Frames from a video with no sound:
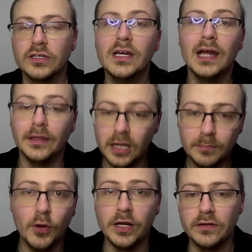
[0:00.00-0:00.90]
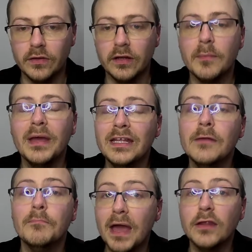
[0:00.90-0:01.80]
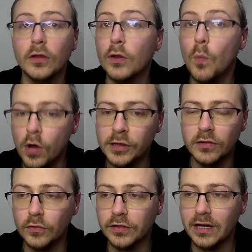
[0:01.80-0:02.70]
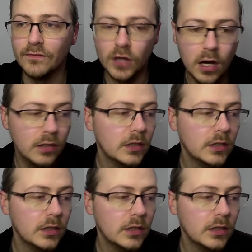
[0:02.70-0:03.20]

At this point, it's just an opinion based on the one source that I've got.